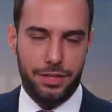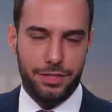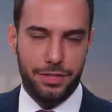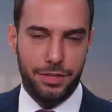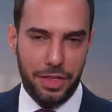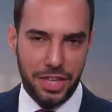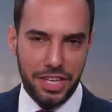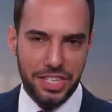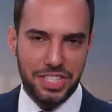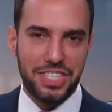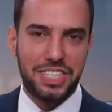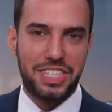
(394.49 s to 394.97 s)

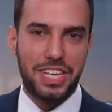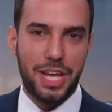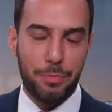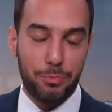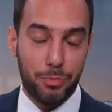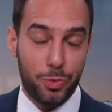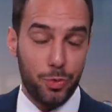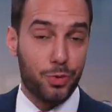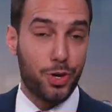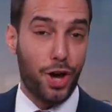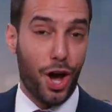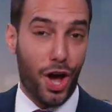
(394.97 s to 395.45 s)
So this
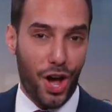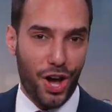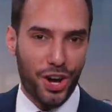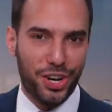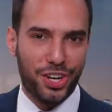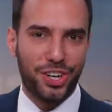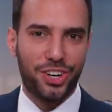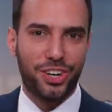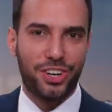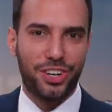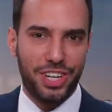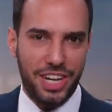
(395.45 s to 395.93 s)
attempt to
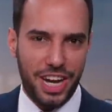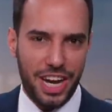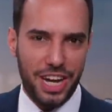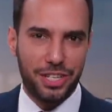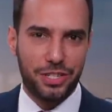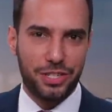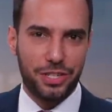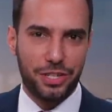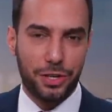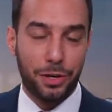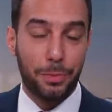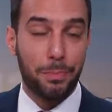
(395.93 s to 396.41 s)
conquer
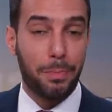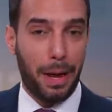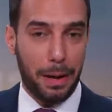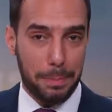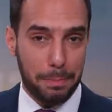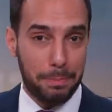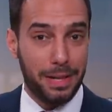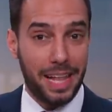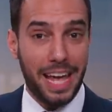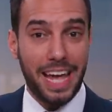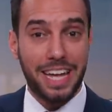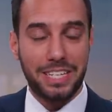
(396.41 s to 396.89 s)
nature by
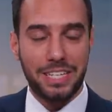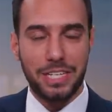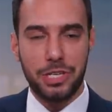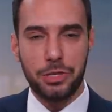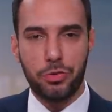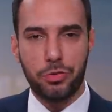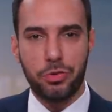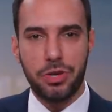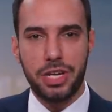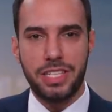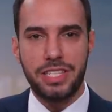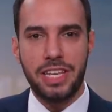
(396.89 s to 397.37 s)
planting
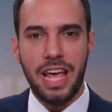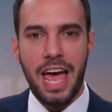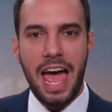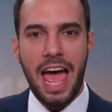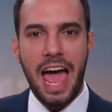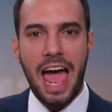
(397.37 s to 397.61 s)
trees